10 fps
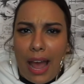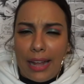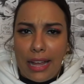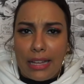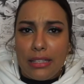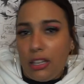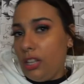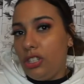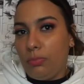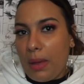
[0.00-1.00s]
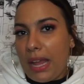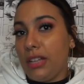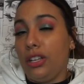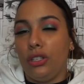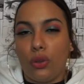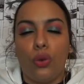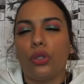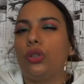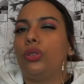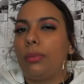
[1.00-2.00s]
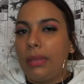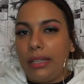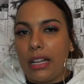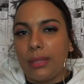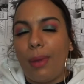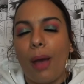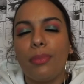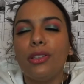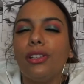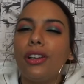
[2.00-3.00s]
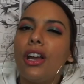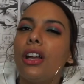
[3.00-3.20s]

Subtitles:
I guess, in Japan is also something that's popular.